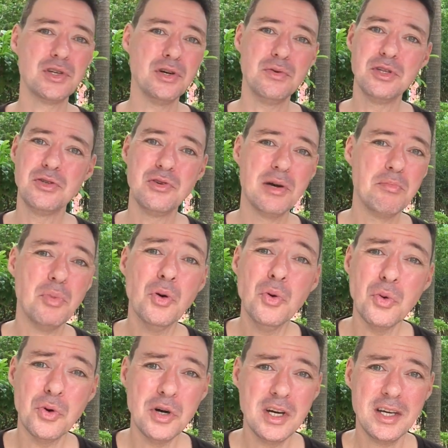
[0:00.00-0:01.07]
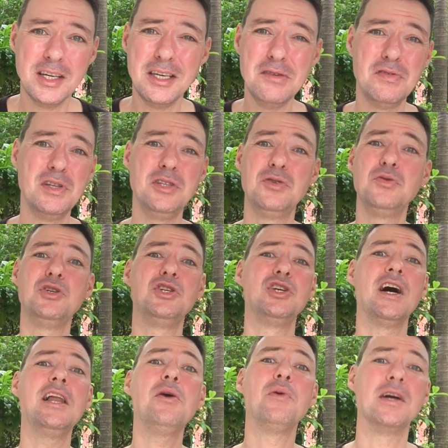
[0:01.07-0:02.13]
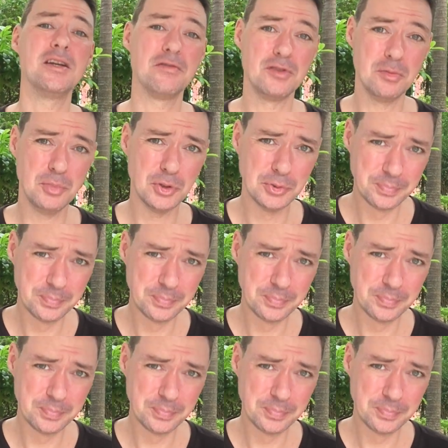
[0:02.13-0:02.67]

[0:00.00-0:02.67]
go into that pool, even into the shallow end of the pool.